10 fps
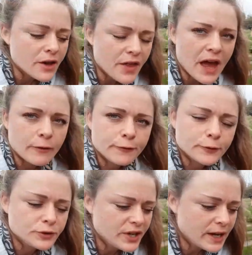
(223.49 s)
Another
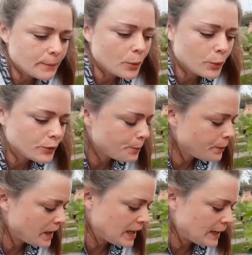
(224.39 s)
helpful tip would
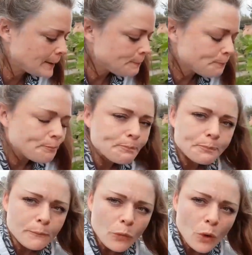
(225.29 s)
be,
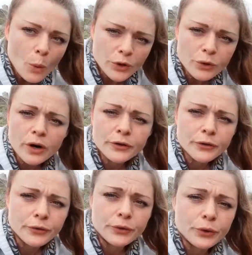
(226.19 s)
when you're going
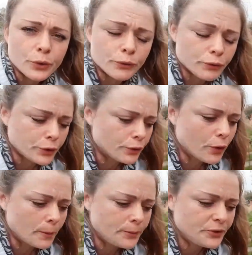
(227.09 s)
through your root
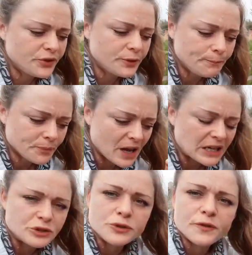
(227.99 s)
crops,
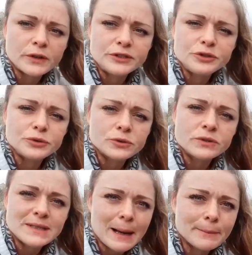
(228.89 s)
as you find your
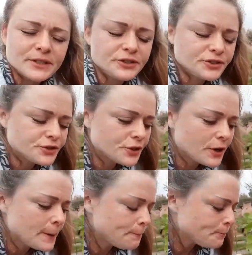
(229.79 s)
damaged
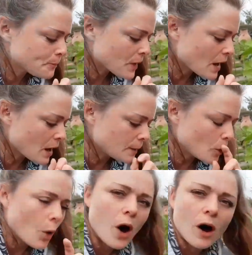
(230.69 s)

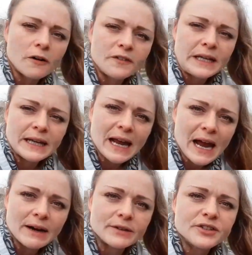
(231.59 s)
or half-eaten
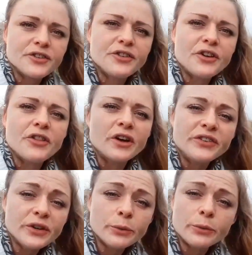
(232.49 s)
carrots that are
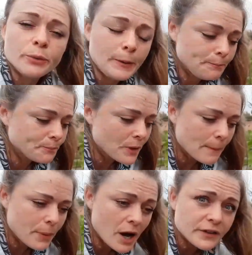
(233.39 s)
still
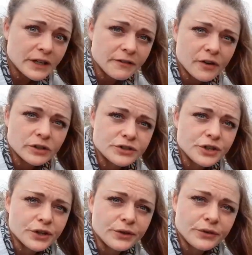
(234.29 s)
perfectly fine
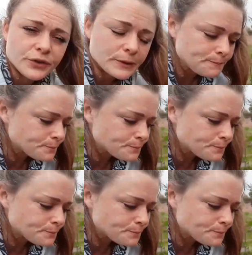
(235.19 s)
to use